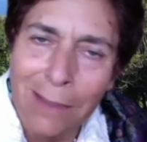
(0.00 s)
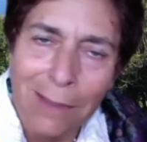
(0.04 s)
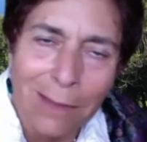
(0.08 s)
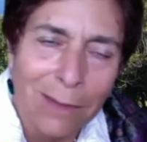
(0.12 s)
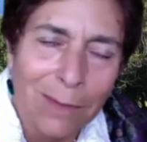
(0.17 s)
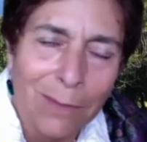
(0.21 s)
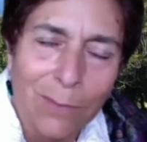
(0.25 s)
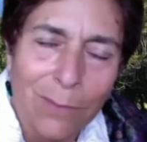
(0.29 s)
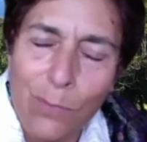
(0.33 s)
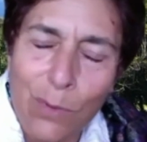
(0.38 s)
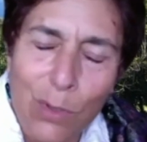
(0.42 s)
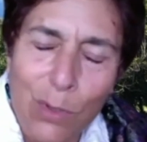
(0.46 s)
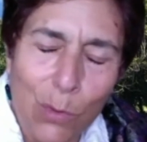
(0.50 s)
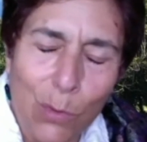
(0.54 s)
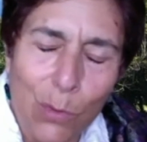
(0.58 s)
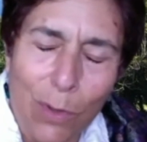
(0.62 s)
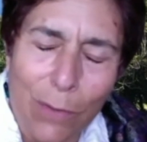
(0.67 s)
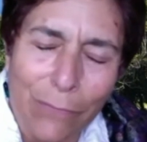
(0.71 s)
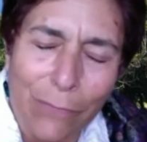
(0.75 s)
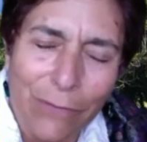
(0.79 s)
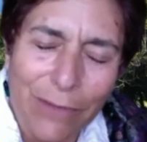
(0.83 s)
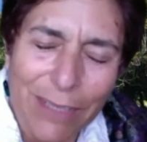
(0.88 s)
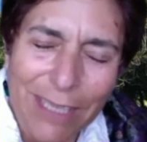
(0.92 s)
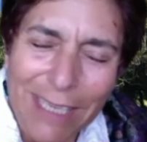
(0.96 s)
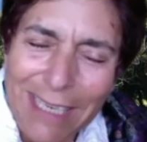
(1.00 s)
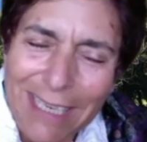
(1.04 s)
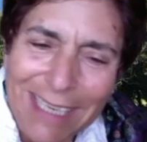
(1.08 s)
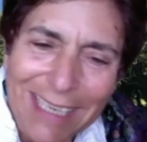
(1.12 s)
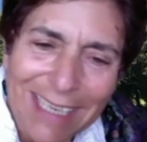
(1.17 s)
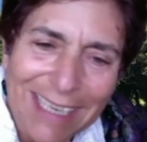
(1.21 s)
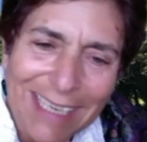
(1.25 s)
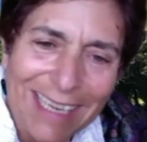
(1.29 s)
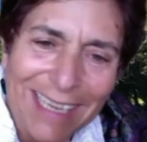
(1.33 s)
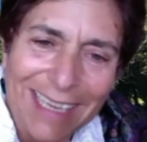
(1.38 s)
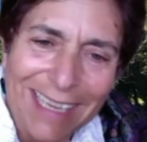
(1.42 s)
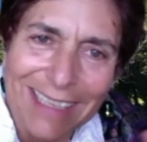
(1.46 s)
beautifully
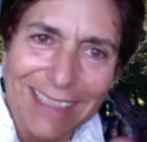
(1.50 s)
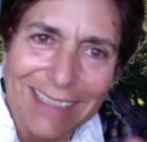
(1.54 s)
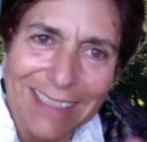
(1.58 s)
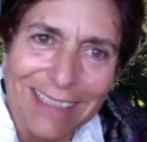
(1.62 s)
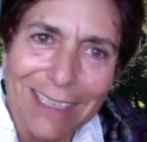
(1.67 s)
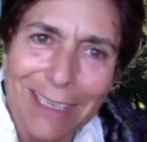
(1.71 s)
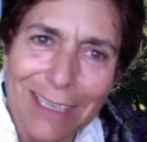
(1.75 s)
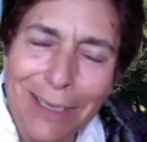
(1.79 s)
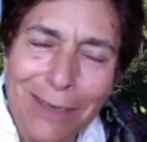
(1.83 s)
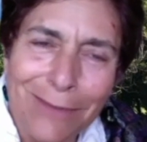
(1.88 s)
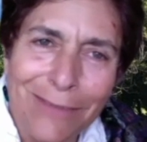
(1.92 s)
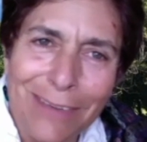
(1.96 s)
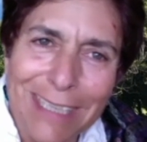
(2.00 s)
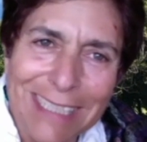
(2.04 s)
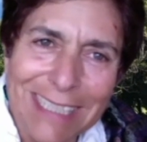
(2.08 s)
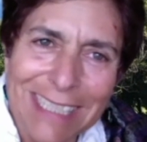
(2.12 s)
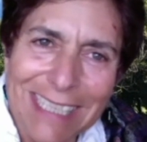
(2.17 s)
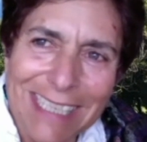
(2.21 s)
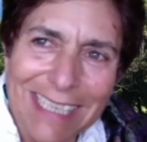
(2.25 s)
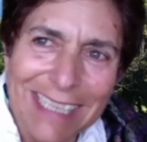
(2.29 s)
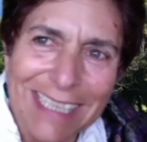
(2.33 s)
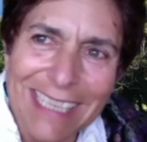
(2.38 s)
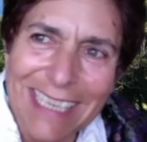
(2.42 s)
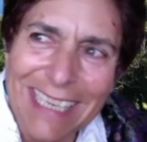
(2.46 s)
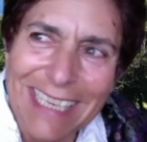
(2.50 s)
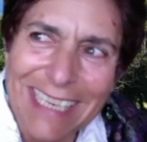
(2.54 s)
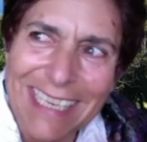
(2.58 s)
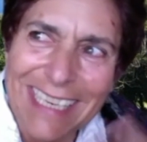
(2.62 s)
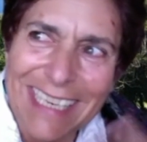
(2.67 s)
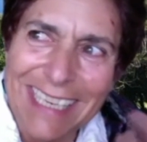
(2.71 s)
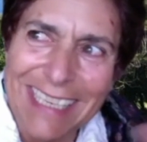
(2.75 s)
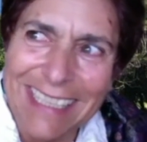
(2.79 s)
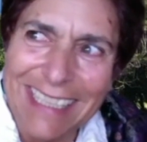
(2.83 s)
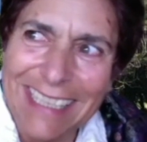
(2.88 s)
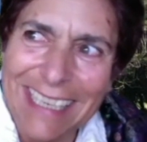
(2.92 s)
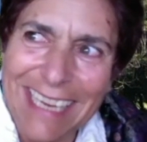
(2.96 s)
and convincingly
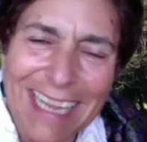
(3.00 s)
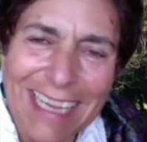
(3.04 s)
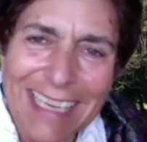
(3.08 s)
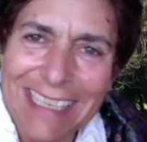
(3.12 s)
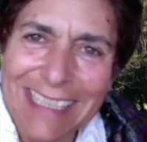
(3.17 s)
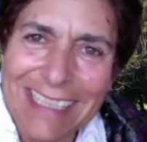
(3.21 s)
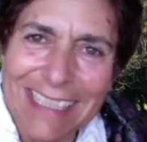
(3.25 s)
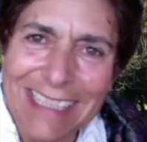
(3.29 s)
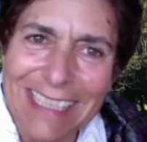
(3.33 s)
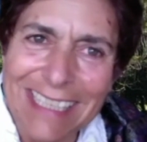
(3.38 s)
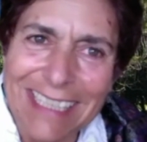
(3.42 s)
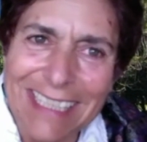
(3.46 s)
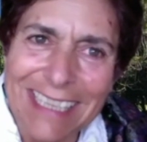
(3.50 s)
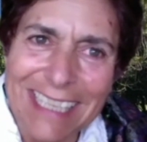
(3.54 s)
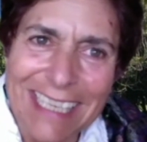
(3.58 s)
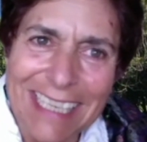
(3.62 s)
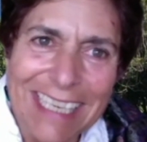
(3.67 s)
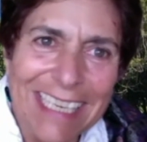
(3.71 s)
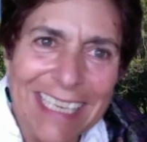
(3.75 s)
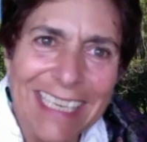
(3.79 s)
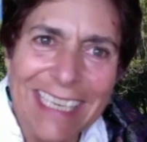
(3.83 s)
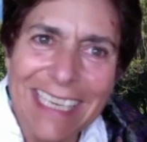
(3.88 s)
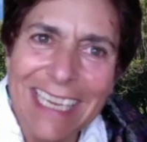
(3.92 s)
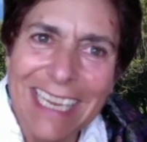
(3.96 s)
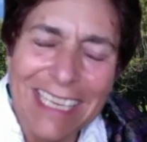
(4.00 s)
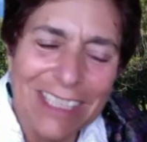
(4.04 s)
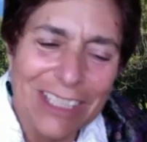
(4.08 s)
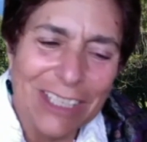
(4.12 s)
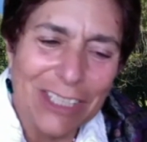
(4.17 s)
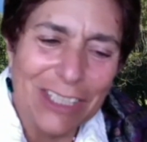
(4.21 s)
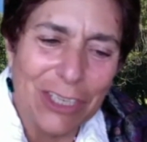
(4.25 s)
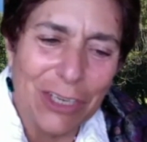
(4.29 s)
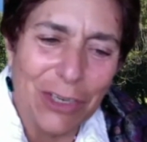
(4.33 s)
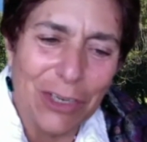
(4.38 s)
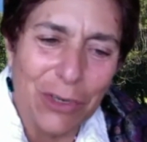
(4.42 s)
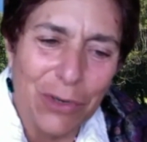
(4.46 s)
and excellently. And
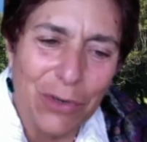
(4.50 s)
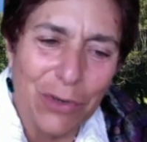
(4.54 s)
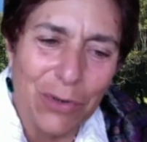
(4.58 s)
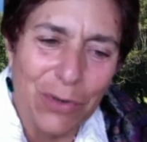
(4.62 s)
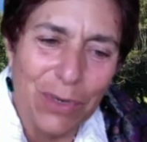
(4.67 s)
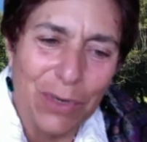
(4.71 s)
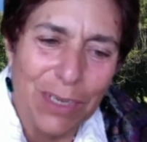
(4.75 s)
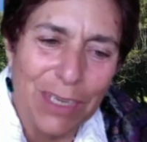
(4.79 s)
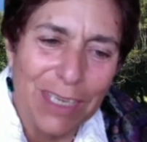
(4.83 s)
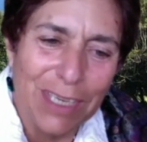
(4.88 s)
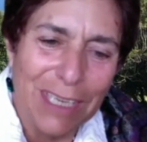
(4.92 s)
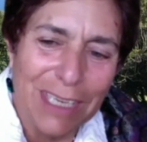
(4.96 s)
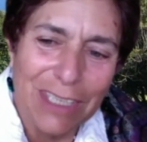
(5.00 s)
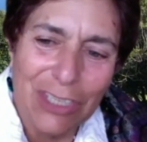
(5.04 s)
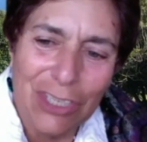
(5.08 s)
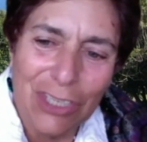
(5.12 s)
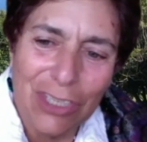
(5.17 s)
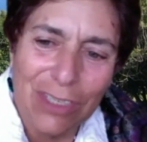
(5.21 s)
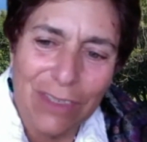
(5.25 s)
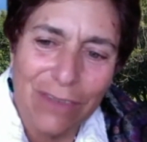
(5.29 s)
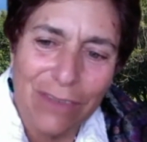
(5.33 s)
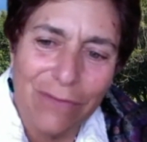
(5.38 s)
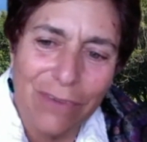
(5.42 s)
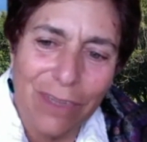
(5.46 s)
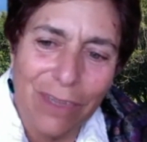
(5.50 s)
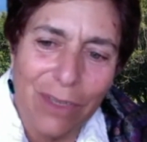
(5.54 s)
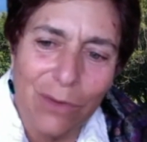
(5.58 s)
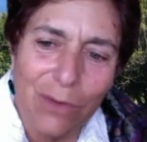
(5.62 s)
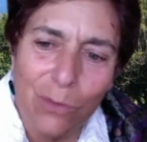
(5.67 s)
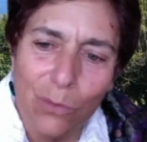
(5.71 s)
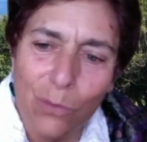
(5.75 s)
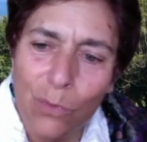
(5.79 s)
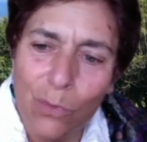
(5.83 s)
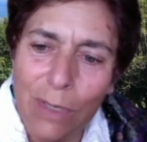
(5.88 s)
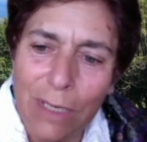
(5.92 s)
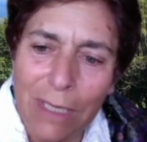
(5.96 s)
so it just felt
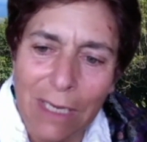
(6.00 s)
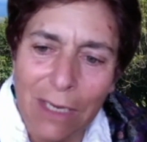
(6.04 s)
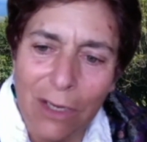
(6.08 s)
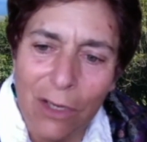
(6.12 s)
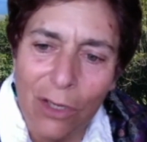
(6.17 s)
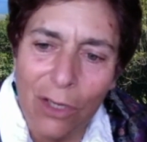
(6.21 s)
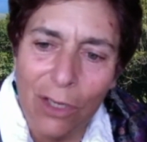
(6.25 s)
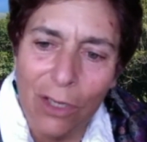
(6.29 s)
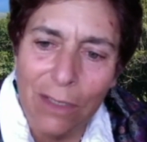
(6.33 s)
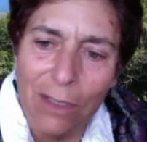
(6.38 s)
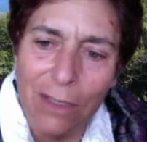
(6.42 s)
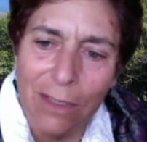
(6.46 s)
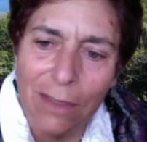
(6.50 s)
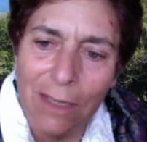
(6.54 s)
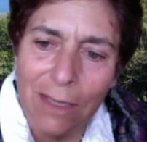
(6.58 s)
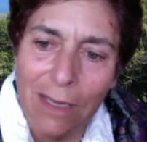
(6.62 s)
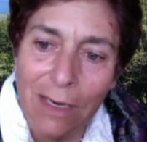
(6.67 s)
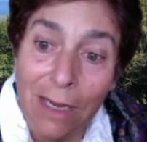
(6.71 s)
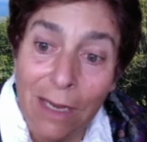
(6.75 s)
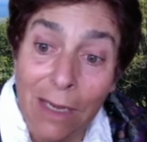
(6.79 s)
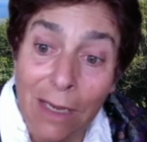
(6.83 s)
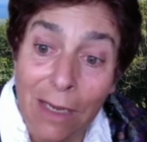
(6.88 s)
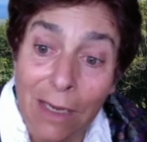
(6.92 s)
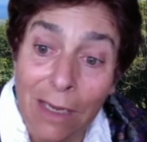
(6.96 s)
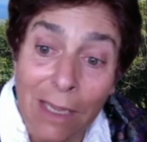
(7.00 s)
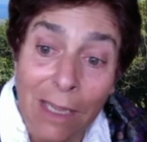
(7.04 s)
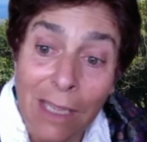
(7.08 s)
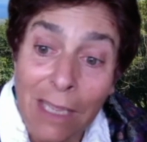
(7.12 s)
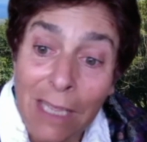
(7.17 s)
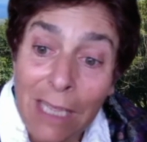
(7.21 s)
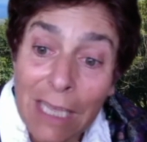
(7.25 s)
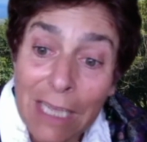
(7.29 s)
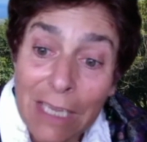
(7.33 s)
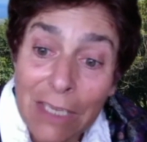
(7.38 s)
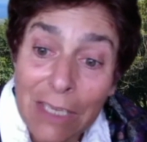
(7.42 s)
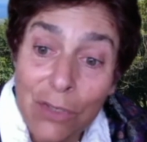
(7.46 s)
really good. And then I
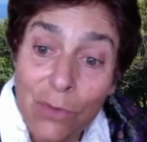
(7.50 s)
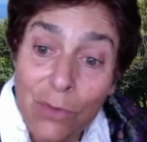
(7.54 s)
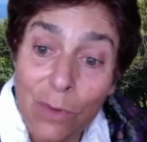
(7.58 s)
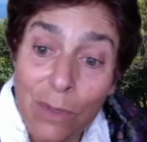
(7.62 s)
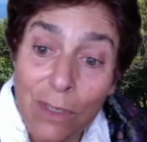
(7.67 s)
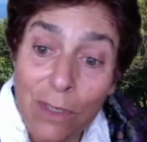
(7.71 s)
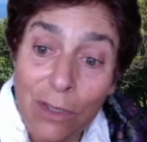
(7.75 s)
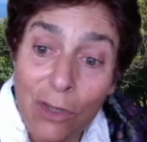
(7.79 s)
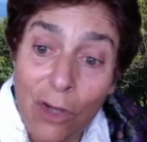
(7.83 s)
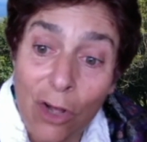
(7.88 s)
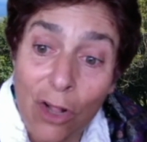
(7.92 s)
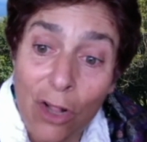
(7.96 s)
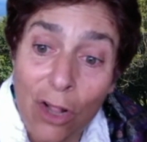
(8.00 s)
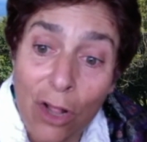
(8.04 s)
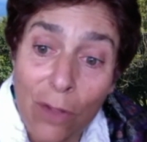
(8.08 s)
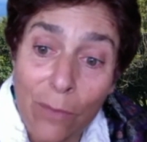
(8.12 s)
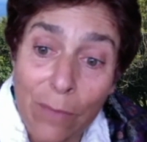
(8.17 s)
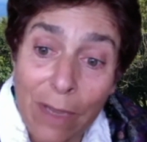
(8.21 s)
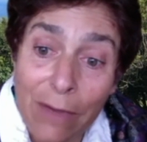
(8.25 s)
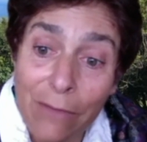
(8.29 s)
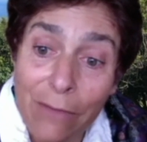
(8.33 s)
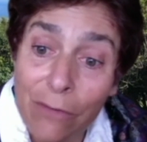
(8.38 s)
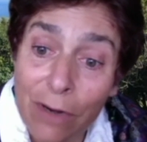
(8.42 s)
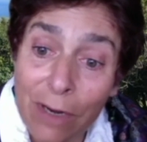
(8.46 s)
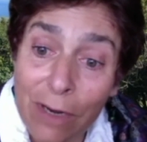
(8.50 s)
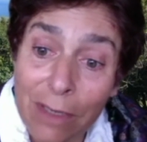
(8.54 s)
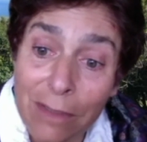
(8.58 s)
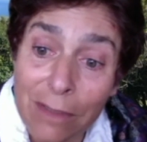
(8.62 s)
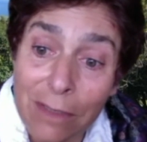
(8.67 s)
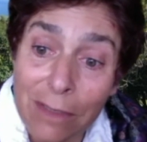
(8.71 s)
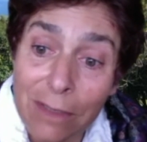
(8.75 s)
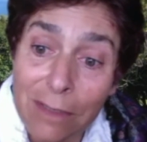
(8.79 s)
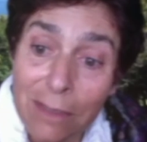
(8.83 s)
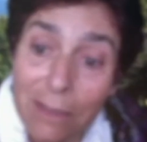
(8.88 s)
just wanted to call all my friends and say,